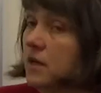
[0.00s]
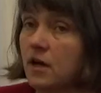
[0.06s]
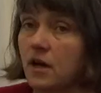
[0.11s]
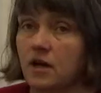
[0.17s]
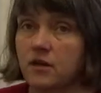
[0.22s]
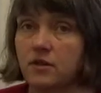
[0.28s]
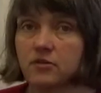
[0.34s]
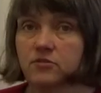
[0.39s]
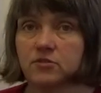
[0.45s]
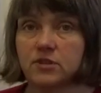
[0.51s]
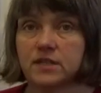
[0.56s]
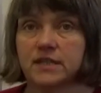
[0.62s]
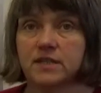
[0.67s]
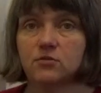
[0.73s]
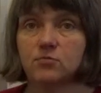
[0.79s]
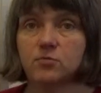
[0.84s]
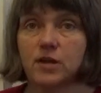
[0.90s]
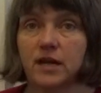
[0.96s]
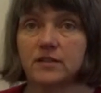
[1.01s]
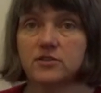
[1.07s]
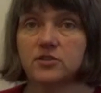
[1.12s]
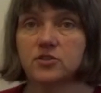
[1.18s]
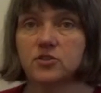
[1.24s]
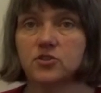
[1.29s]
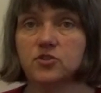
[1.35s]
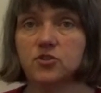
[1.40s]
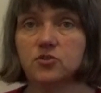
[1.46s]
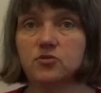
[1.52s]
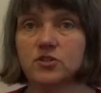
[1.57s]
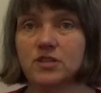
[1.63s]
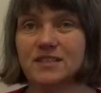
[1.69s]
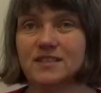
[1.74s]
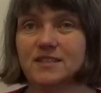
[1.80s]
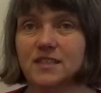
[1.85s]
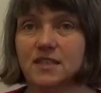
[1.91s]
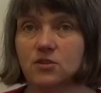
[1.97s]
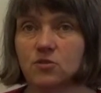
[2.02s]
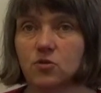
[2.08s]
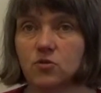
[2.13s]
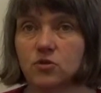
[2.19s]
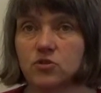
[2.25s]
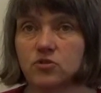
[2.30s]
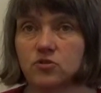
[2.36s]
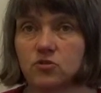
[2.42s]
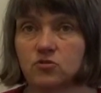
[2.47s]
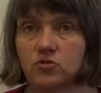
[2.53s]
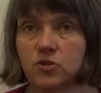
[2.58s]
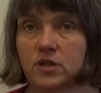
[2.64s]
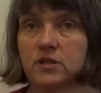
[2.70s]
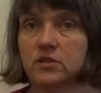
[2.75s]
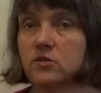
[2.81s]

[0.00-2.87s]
Another illegal practice is using decoys to trick a